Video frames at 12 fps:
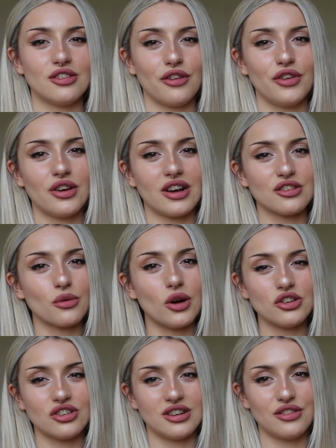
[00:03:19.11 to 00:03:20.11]
So if you guys are
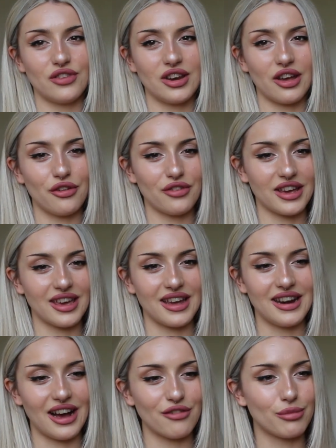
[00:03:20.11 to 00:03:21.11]
watching this video
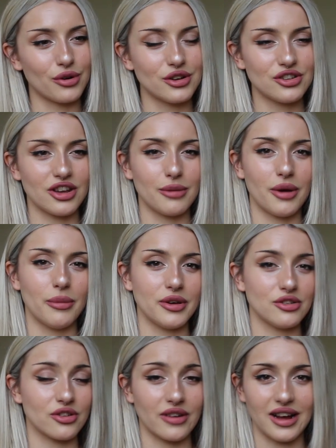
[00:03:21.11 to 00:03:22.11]
thinking I've bought a turbo
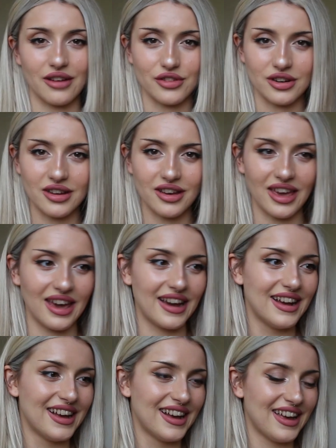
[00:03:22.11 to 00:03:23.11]
booster, I haven't, okay?